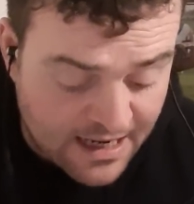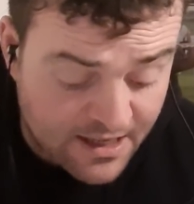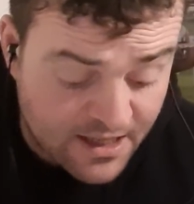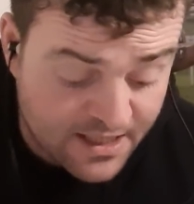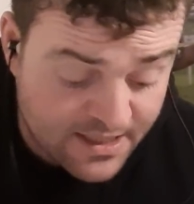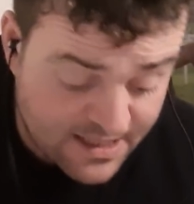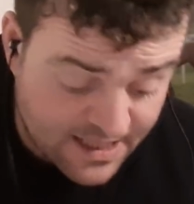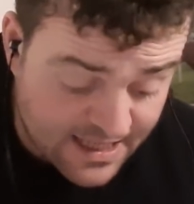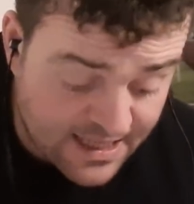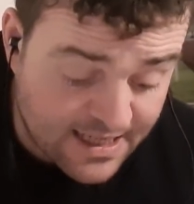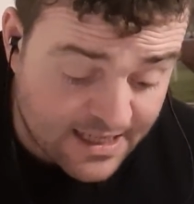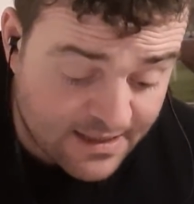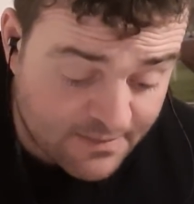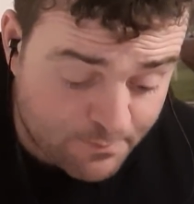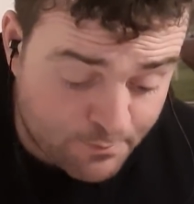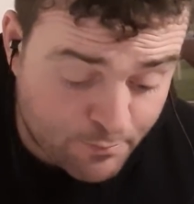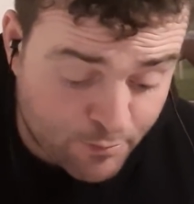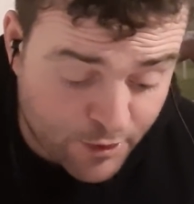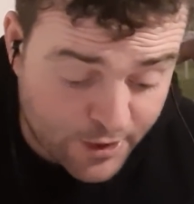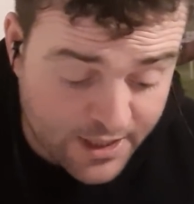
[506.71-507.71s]
And I think
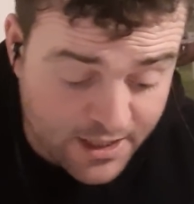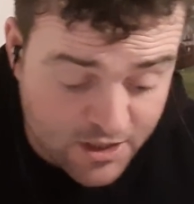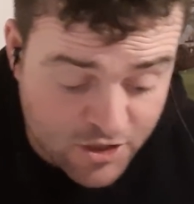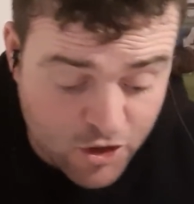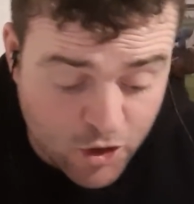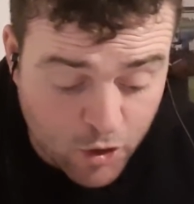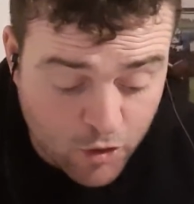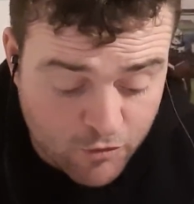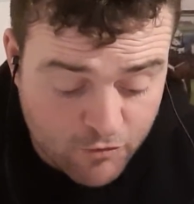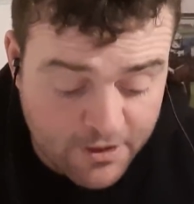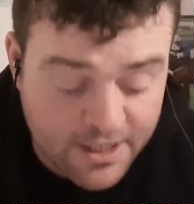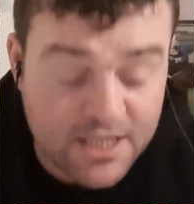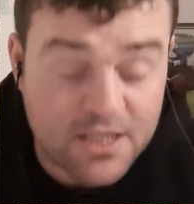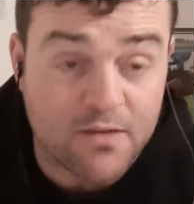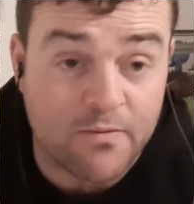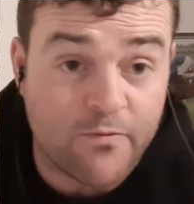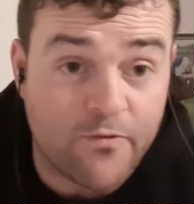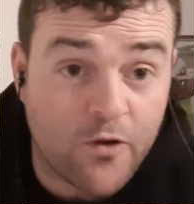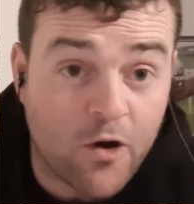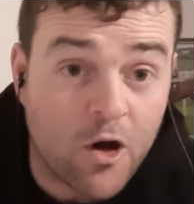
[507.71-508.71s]
it brings good
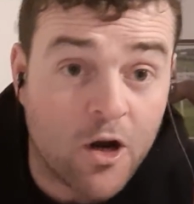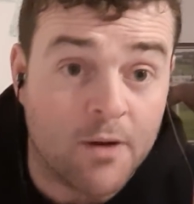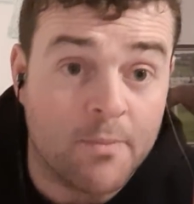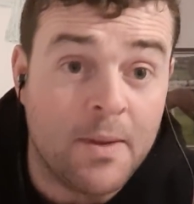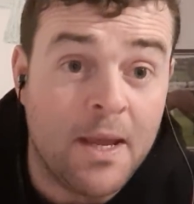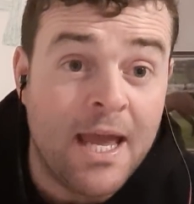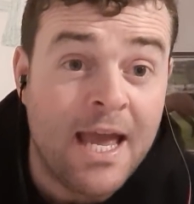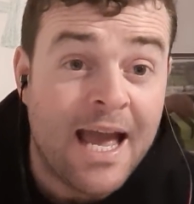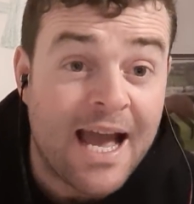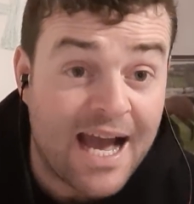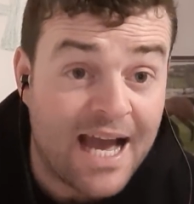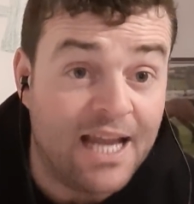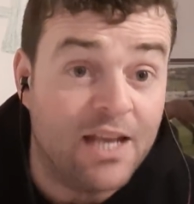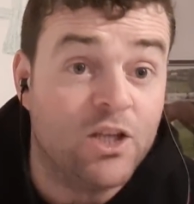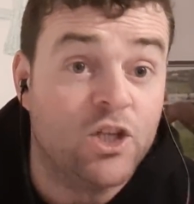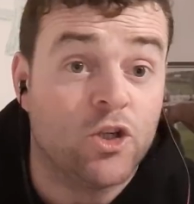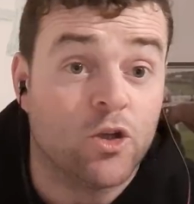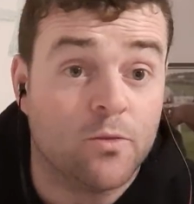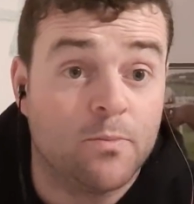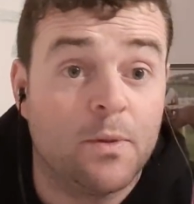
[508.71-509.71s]
recent form
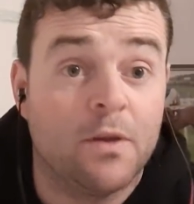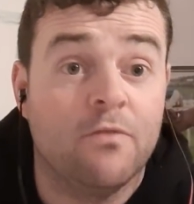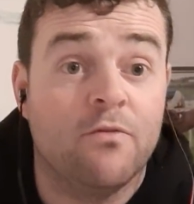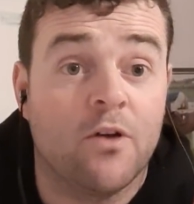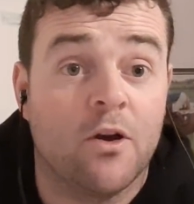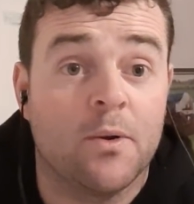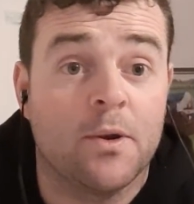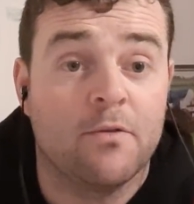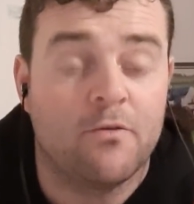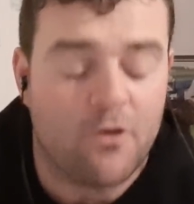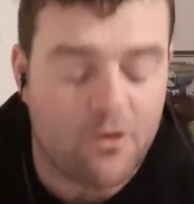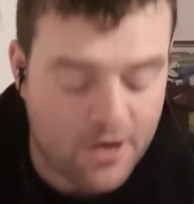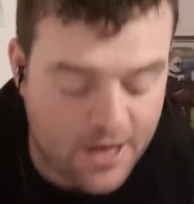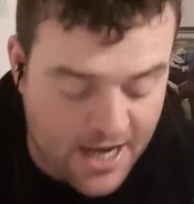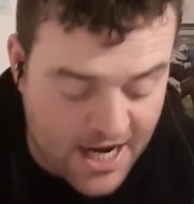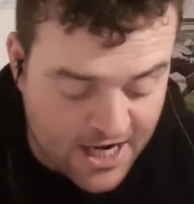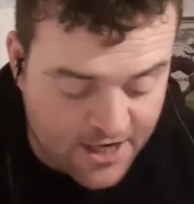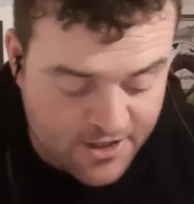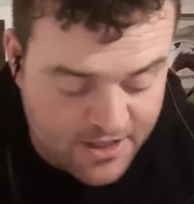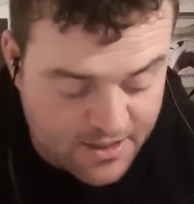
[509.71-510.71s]
and should be very, very
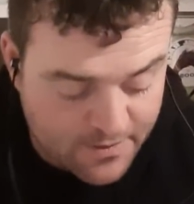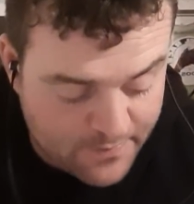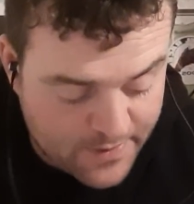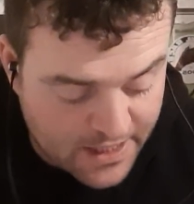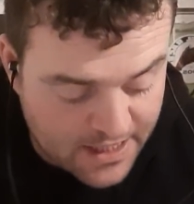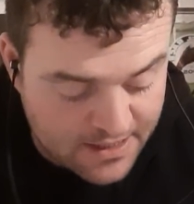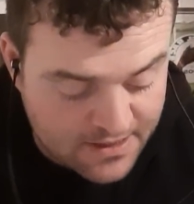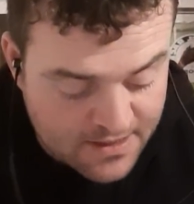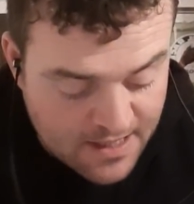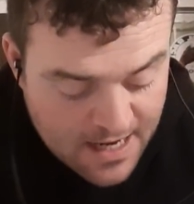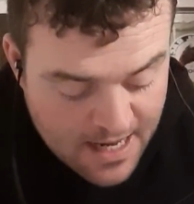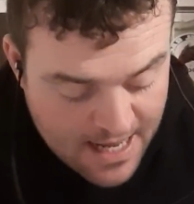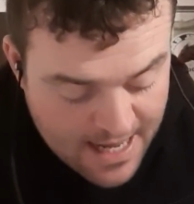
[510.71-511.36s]
hard to beat.